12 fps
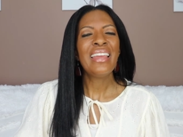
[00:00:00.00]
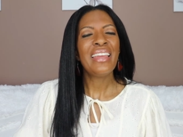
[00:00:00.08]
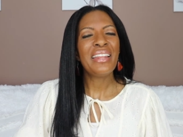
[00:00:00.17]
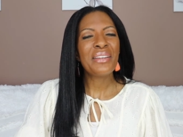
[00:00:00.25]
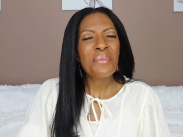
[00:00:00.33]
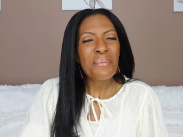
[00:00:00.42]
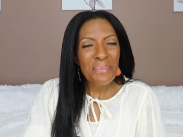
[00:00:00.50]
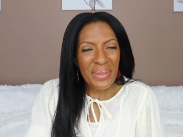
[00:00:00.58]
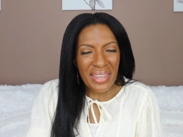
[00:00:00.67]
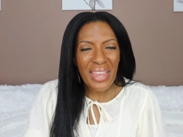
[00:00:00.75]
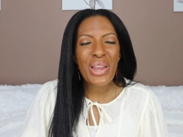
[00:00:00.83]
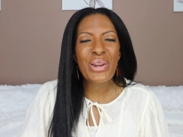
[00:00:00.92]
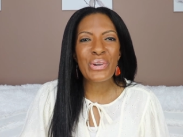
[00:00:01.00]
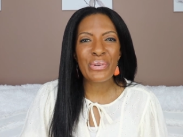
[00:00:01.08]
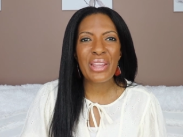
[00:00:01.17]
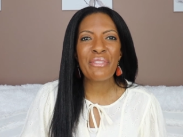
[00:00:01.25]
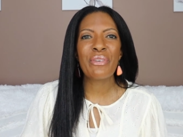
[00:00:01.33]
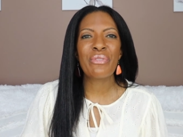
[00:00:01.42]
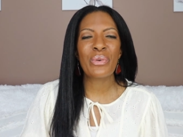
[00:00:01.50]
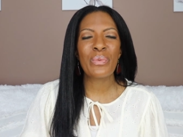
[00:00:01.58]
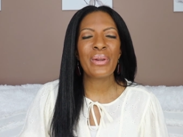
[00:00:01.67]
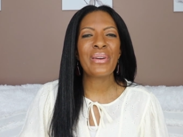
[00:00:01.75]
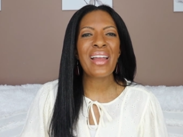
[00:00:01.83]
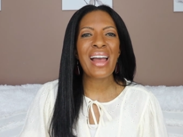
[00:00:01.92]
and be grateful for
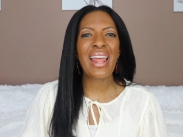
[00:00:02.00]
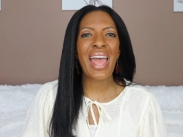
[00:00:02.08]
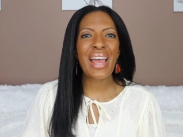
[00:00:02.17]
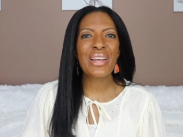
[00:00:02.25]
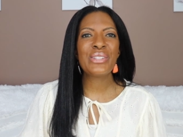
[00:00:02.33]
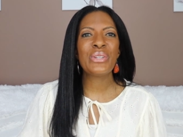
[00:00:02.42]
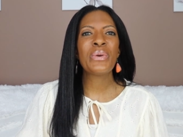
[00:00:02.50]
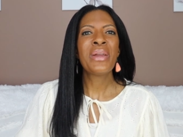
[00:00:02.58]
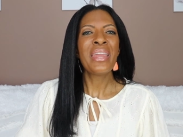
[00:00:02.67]
where God has you